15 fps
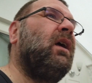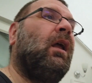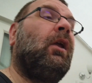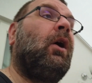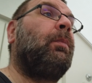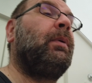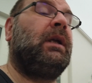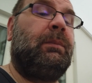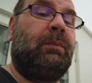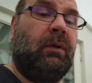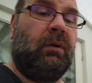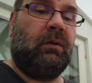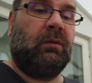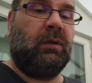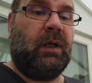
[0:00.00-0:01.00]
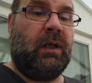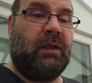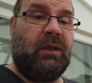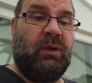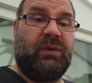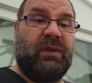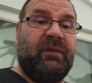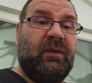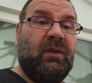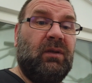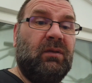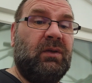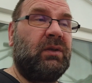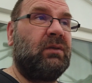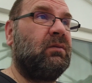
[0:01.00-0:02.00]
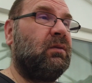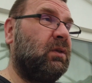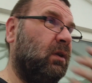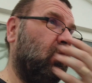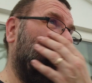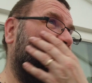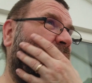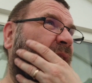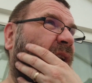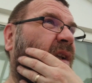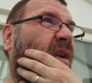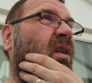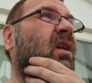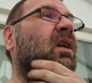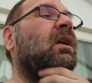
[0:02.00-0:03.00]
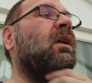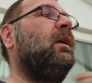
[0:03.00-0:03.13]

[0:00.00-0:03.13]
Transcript: A lot of people use the phones, so they'll